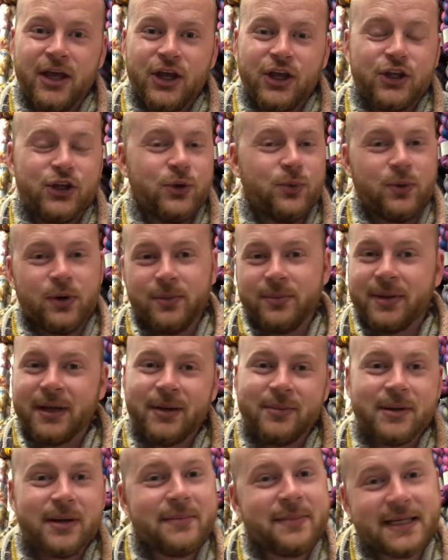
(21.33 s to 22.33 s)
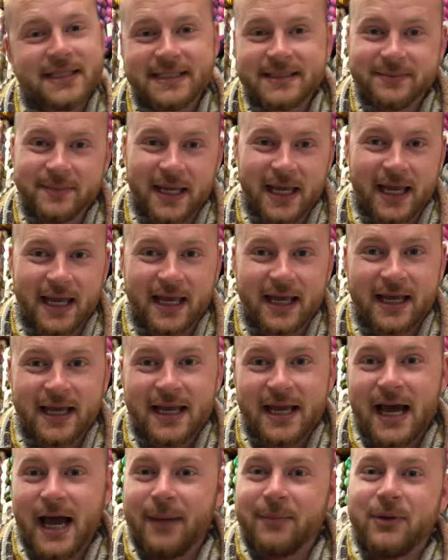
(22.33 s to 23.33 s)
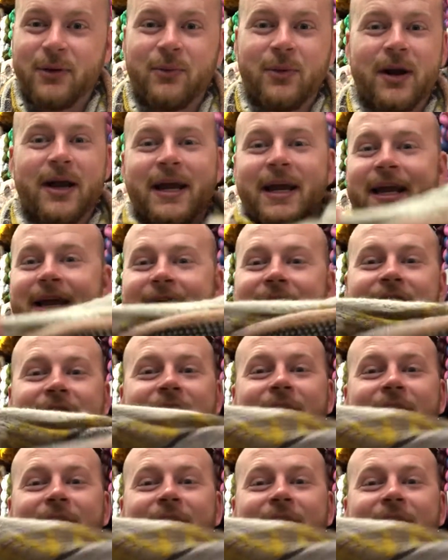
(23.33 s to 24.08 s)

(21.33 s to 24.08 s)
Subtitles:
You wouldn't be able to miss me. I'd be wearing